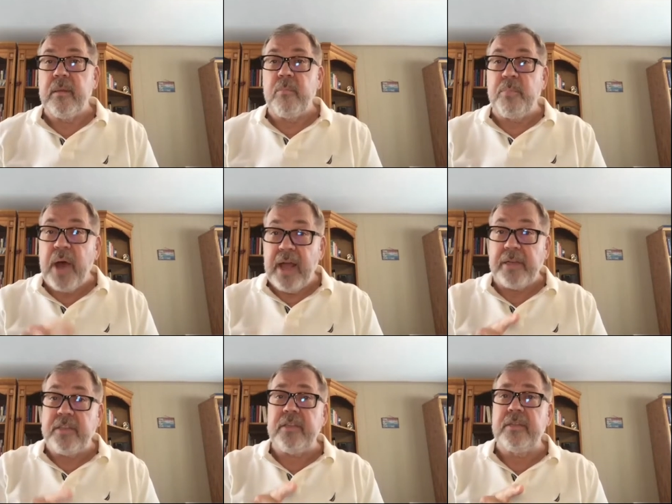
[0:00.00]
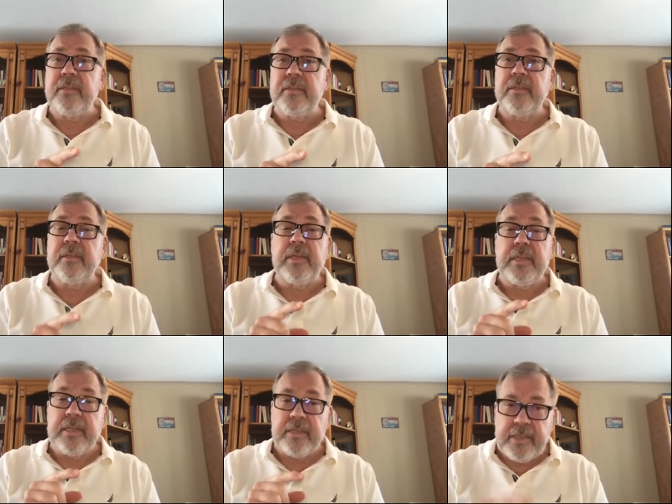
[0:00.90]
But
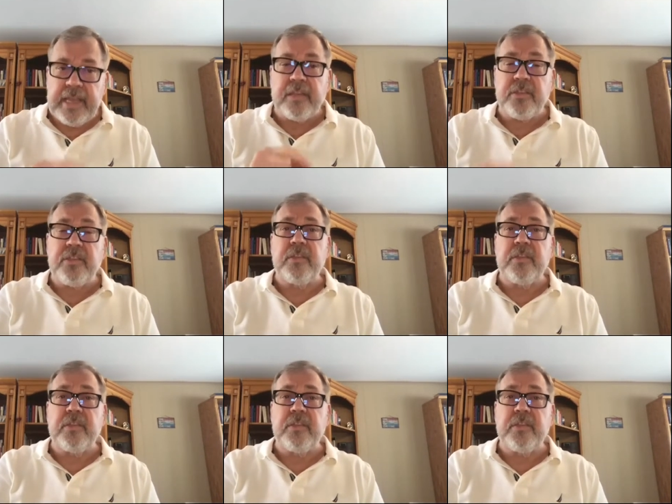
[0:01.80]
this